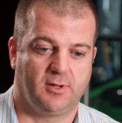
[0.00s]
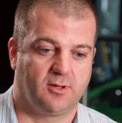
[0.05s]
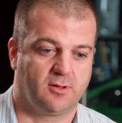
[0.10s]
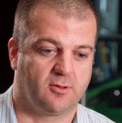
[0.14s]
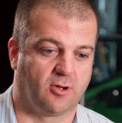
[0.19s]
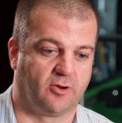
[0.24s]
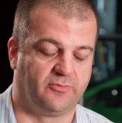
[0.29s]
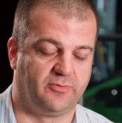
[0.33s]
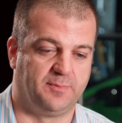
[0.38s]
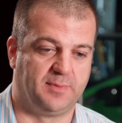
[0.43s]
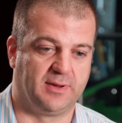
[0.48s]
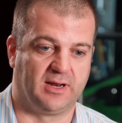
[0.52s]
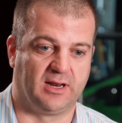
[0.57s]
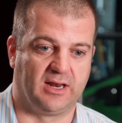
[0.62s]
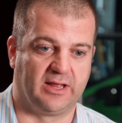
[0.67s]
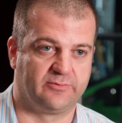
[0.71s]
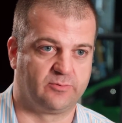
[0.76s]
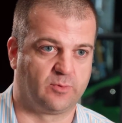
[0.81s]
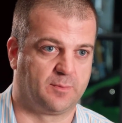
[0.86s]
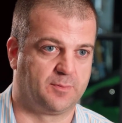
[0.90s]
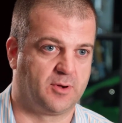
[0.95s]
God forbid a
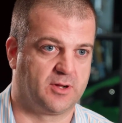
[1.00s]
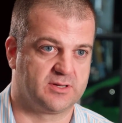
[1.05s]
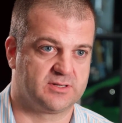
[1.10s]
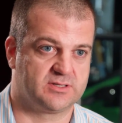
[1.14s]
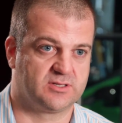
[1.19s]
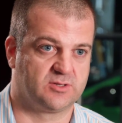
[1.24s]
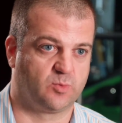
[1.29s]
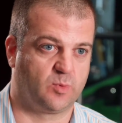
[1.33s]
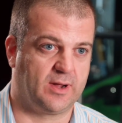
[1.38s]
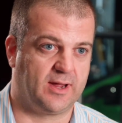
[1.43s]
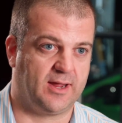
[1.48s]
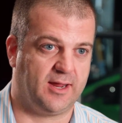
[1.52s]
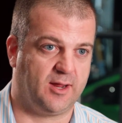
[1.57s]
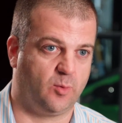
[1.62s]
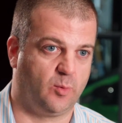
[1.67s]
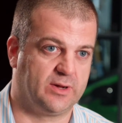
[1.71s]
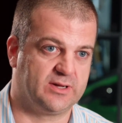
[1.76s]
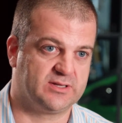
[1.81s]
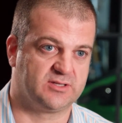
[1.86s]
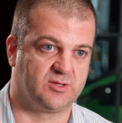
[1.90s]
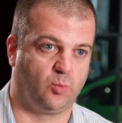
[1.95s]
loved one passes away,
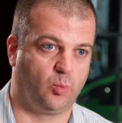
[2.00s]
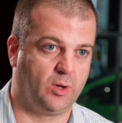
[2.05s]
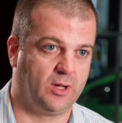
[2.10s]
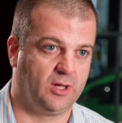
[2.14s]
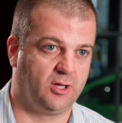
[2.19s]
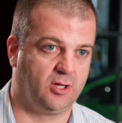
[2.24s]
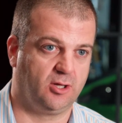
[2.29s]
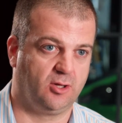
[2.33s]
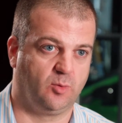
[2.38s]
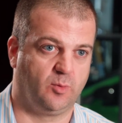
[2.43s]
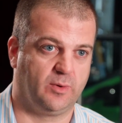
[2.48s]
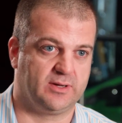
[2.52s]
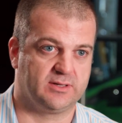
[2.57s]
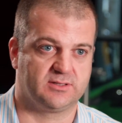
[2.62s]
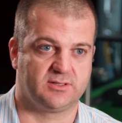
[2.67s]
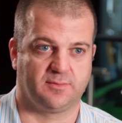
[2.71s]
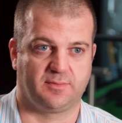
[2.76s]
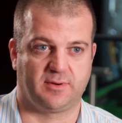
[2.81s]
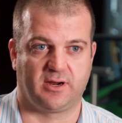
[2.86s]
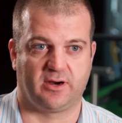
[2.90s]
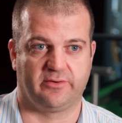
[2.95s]
where's the will, where's
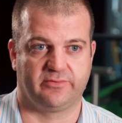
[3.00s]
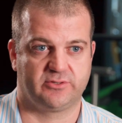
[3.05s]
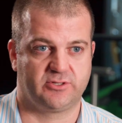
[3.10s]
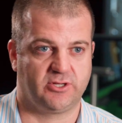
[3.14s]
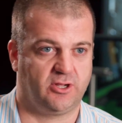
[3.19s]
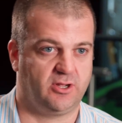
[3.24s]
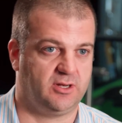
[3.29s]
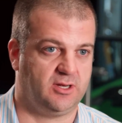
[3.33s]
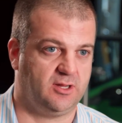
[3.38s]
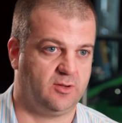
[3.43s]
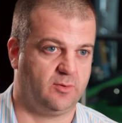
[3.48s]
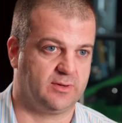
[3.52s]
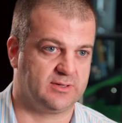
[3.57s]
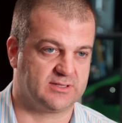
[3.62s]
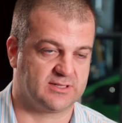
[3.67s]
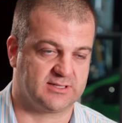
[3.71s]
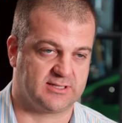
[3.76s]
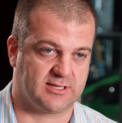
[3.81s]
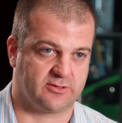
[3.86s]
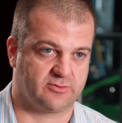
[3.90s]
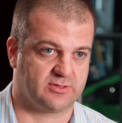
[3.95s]
the power of attorney, where's
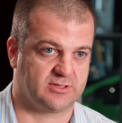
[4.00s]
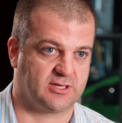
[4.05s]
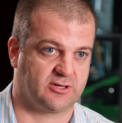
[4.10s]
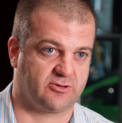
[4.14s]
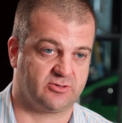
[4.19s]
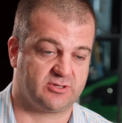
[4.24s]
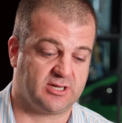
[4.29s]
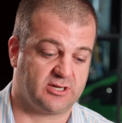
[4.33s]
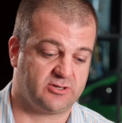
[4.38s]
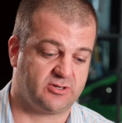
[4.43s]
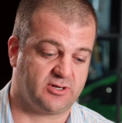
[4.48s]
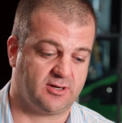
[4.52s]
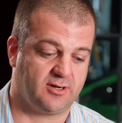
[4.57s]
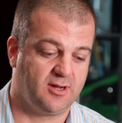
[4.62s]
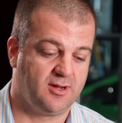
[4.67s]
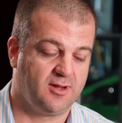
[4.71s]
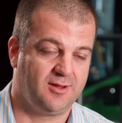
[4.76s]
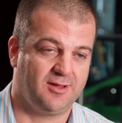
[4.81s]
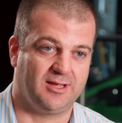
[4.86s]
etc., etc., etc.